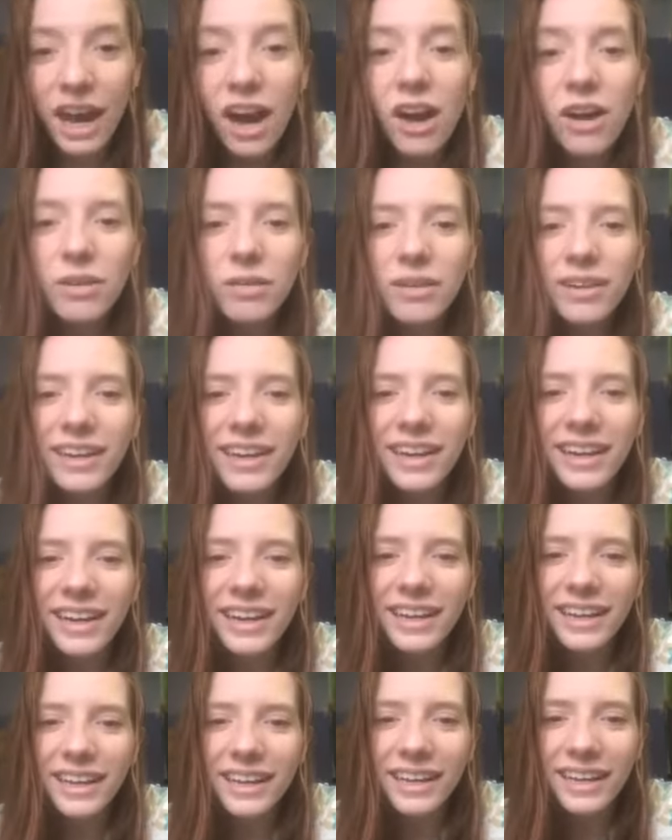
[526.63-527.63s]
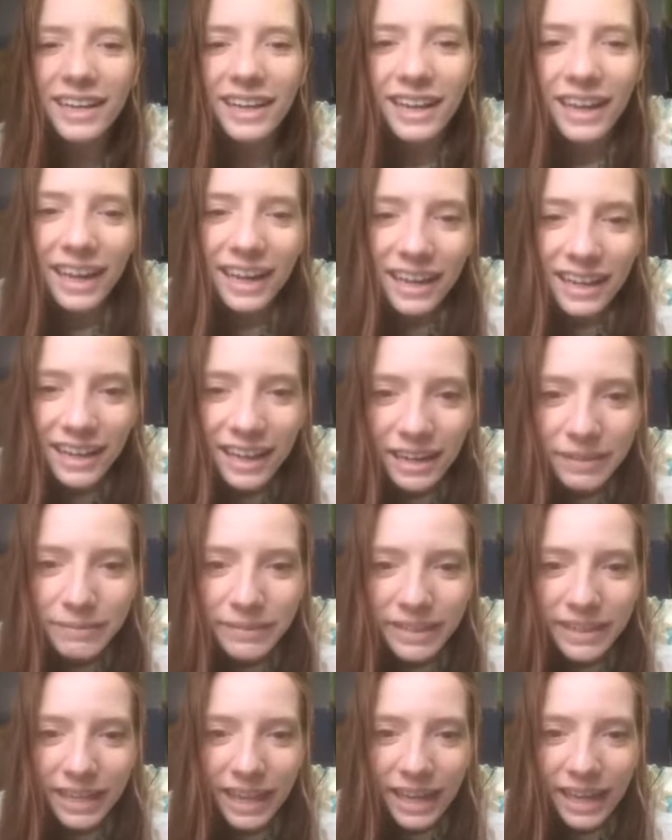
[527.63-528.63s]
oh good, I'm
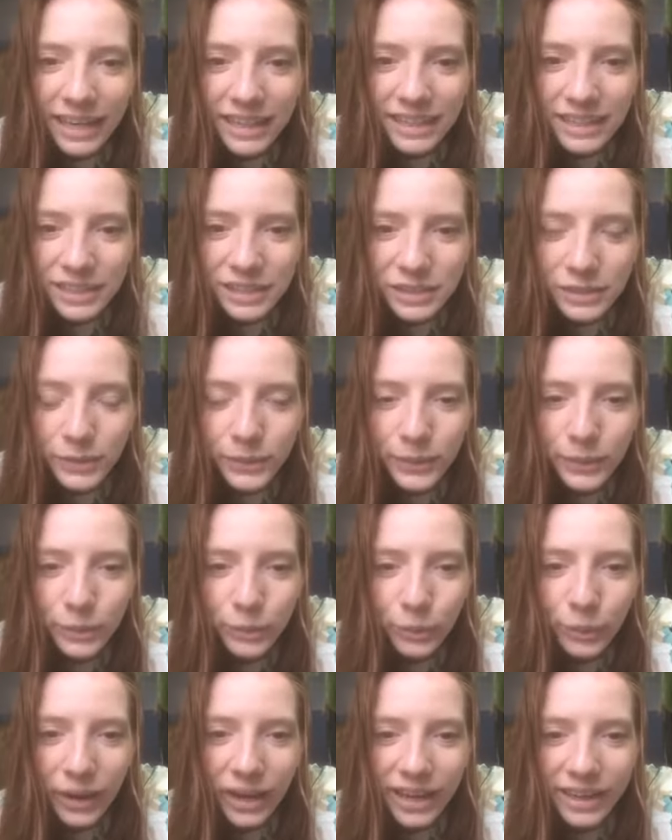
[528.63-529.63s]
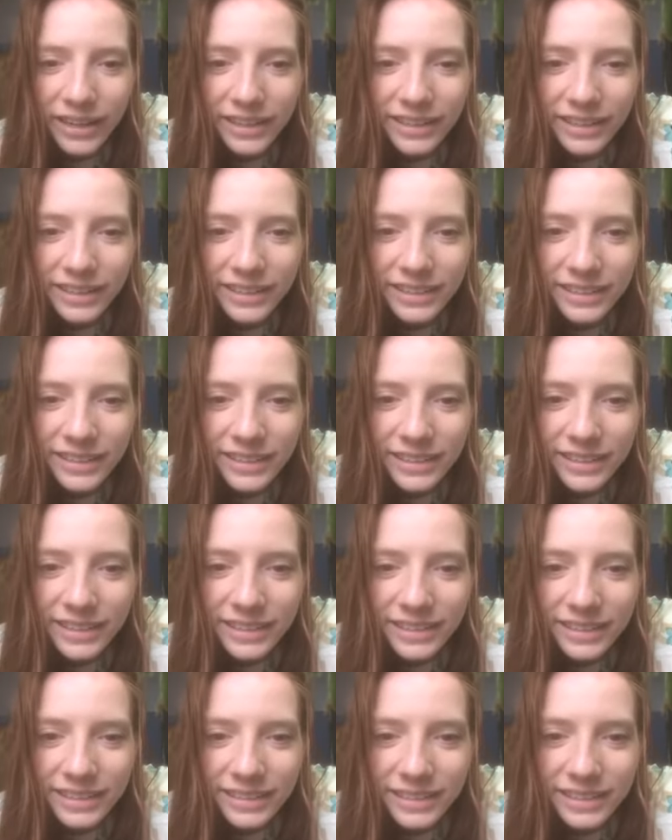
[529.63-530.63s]
glad he's doing well.
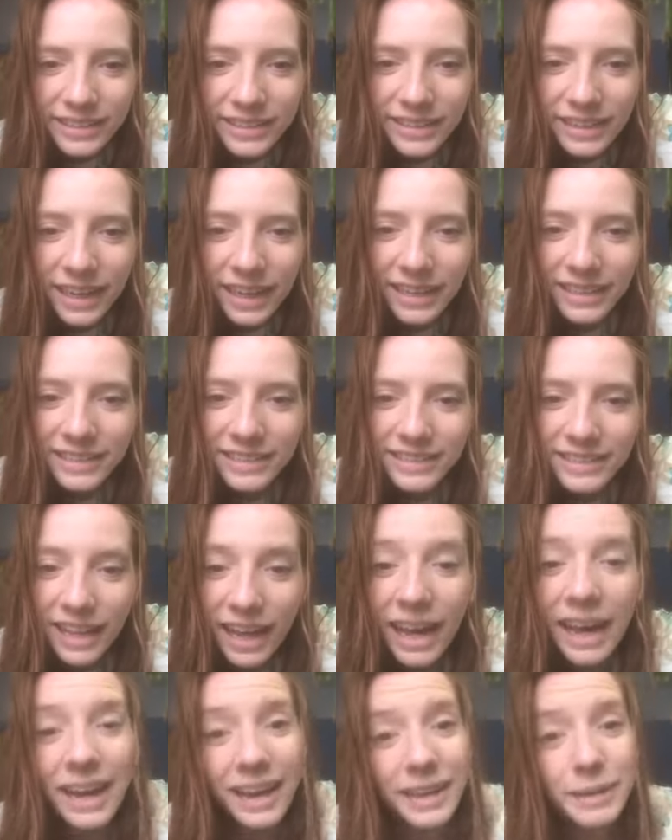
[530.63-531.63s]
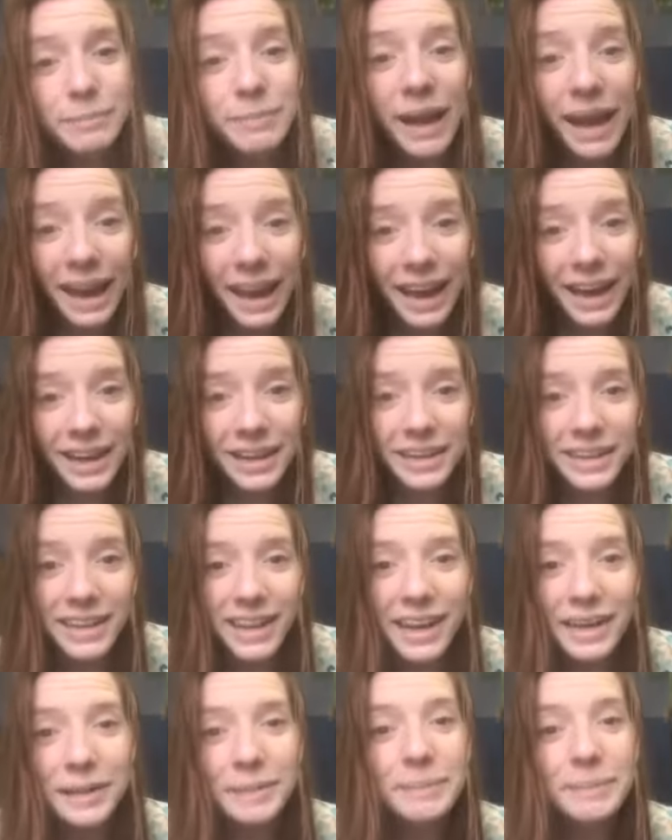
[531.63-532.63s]
Hi back.